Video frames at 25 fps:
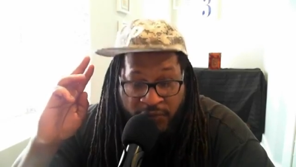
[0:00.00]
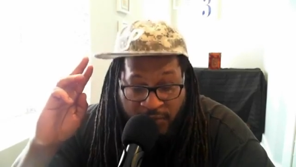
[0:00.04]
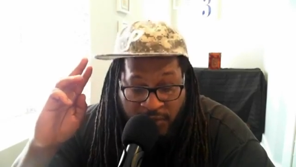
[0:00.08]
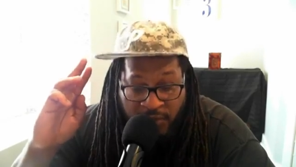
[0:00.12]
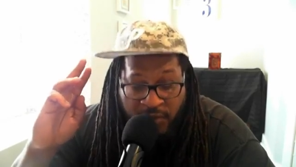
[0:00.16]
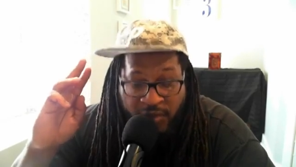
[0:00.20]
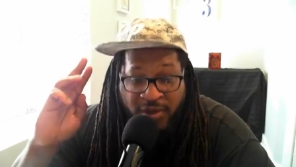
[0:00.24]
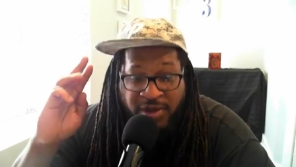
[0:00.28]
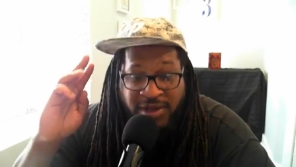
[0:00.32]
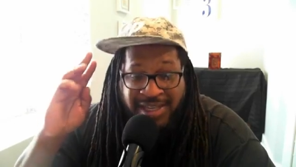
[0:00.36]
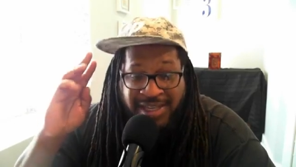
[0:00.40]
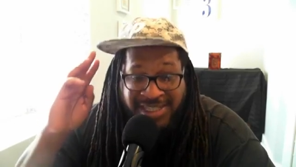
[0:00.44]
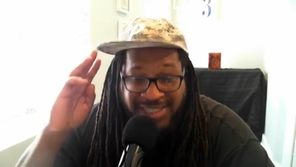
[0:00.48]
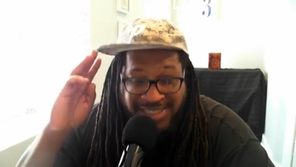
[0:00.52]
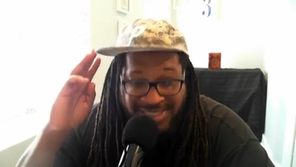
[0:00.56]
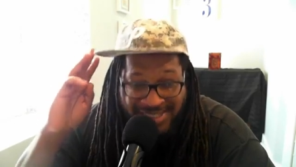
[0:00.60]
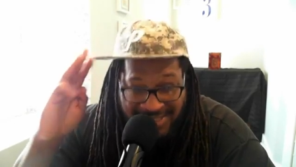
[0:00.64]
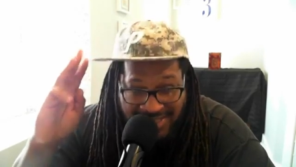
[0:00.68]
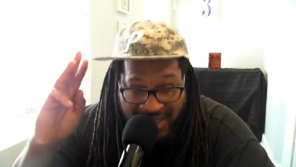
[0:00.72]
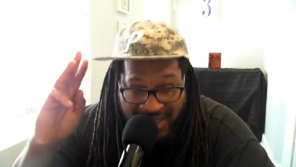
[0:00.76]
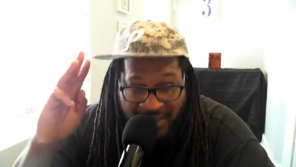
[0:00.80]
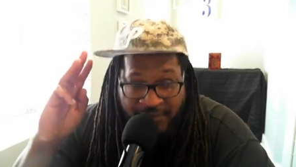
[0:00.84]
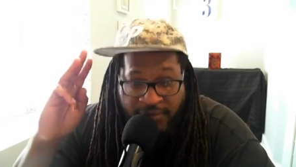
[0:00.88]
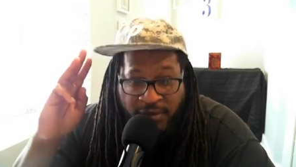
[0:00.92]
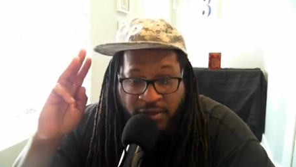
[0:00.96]
4,
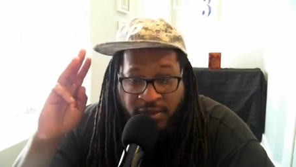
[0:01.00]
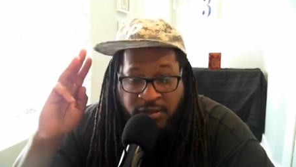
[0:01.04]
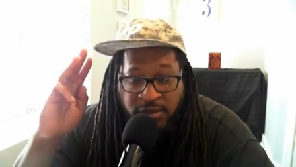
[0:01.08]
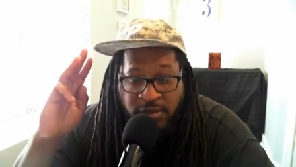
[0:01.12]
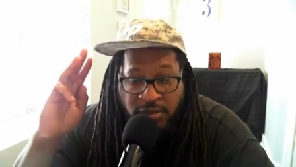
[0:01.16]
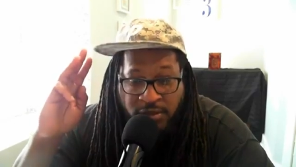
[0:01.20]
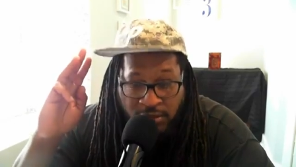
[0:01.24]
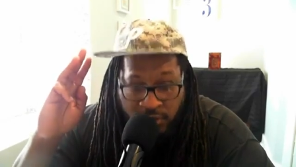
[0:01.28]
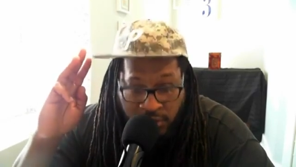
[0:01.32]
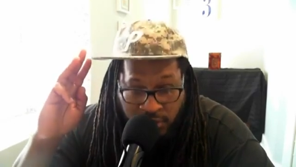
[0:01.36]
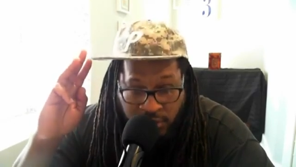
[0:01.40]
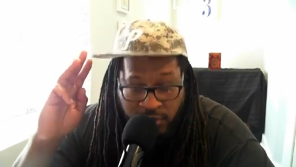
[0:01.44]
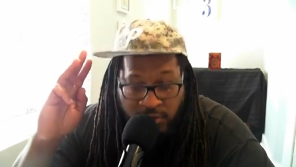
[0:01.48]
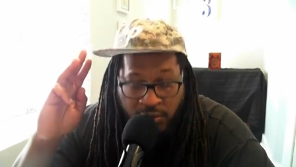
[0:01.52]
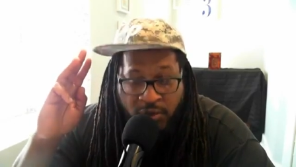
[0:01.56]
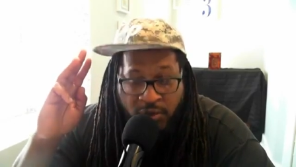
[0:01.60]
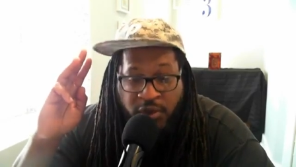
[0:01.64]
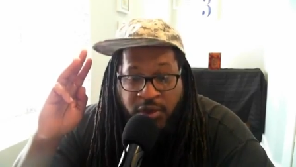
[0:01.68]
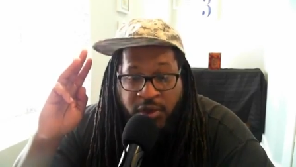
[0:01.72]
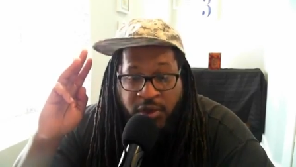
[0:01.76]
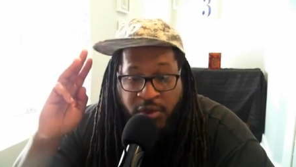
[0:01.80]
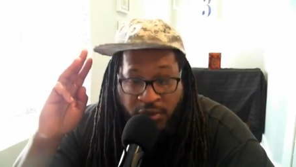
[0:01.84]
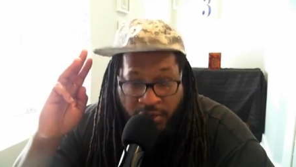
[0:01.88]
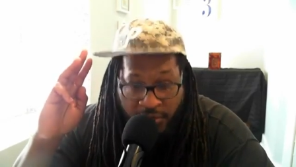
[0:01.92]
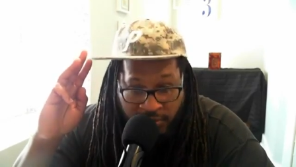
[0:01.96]
7,
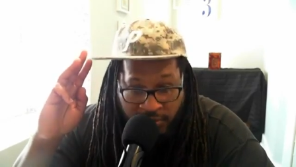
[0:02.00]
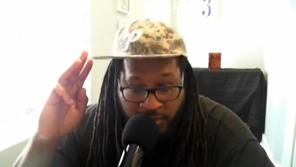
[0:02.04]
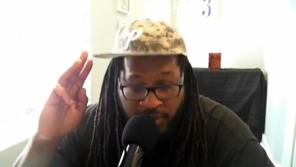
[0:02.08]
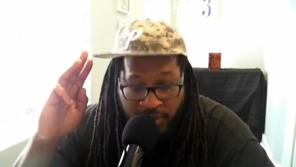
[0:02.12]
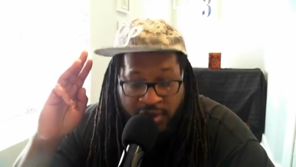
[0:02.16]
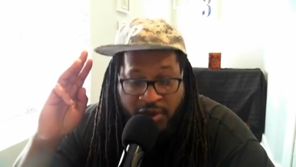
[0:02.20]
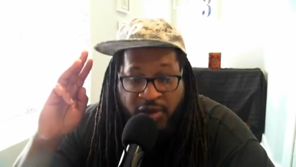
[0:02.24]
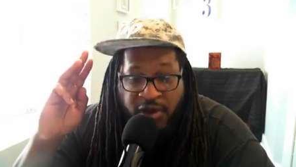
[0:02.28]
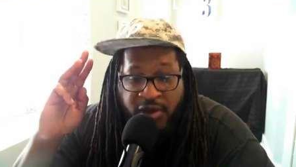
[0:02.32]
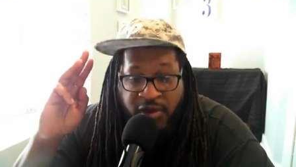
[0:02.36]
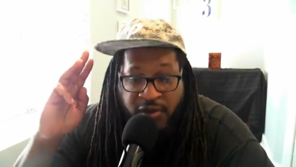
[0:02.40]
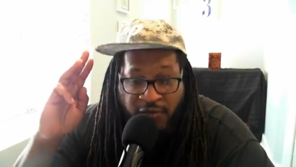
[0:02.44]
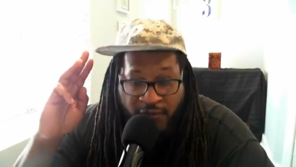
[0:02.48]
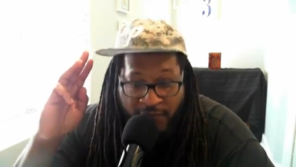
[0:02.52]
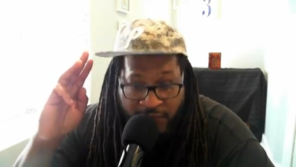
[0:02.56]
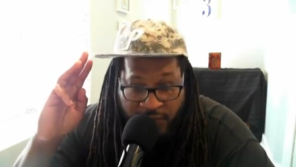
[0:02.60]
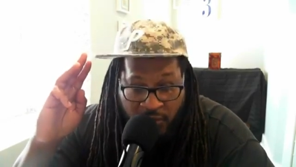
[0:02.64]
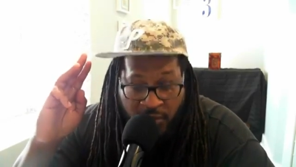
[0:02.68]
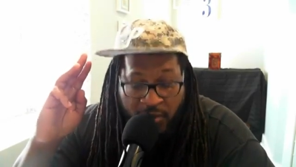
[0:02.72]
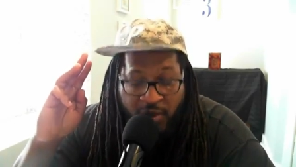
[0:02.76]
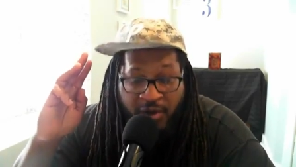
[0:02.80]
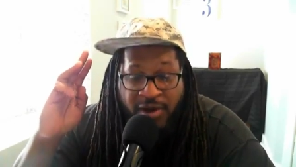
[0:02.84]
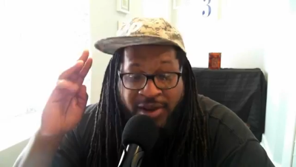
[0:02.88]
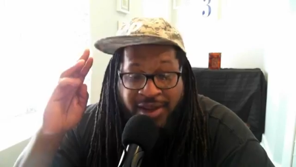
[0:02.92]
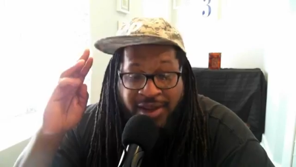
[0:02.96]
2, 3,
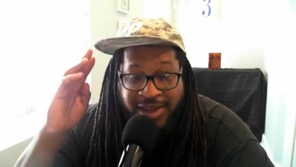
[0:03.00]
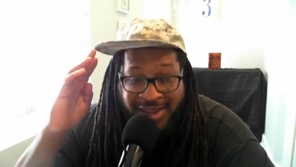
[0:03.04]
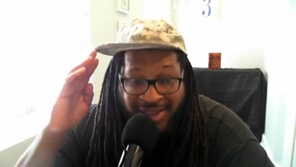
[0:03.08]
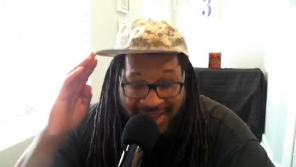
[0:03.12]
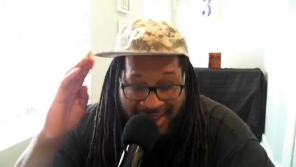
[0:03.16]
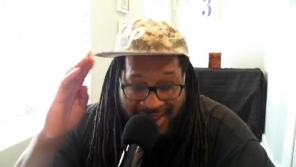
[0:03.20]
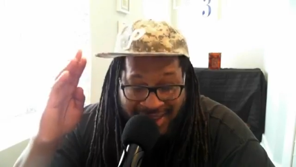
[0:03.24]
4,